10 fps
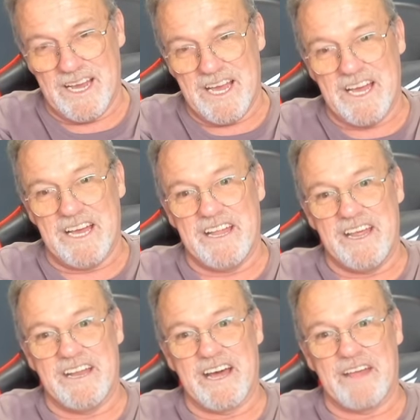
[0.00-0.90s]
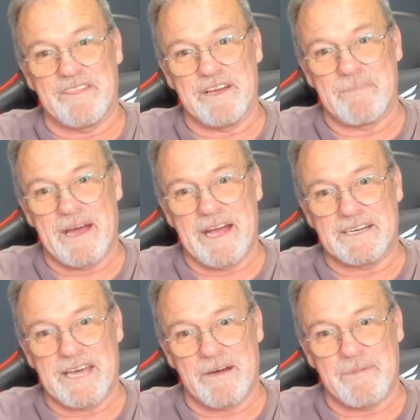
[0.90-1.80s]
And I think back
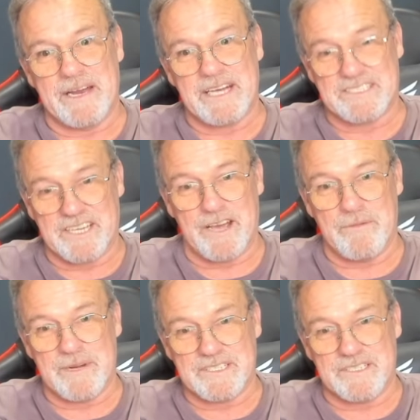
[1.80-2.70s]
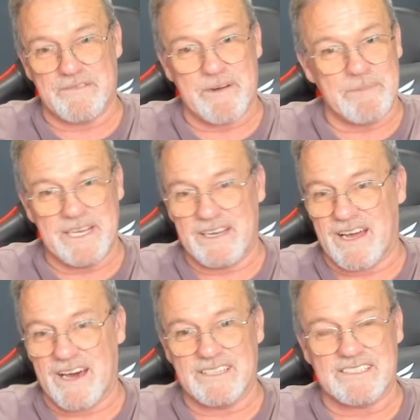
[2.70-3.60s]
now, man, I scare myself. I'm being
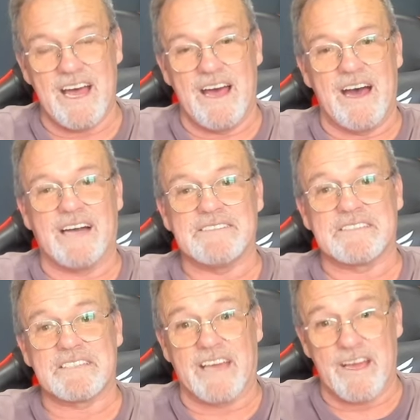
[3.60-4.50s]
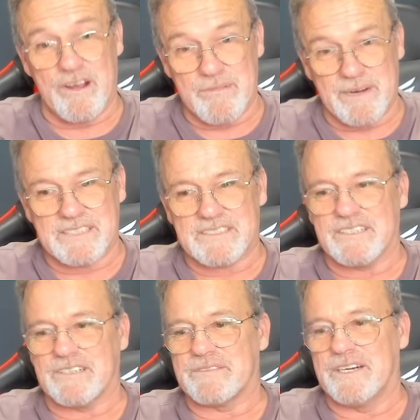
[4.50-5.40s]
honest. I scare
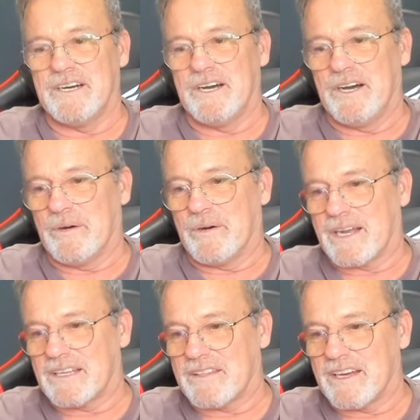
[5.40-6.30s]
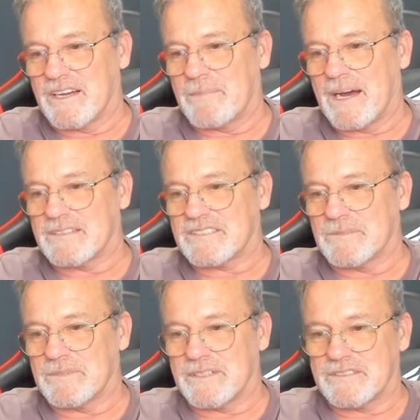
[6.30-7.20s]
myself when I think about
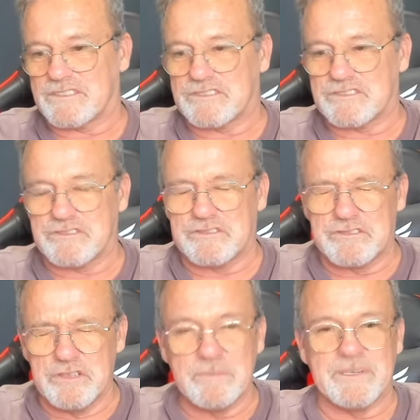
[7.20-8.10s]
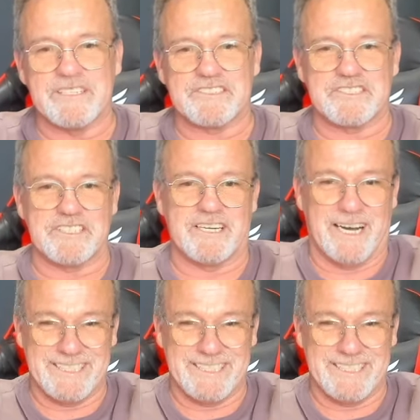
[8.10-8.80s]
some of the stupidest shit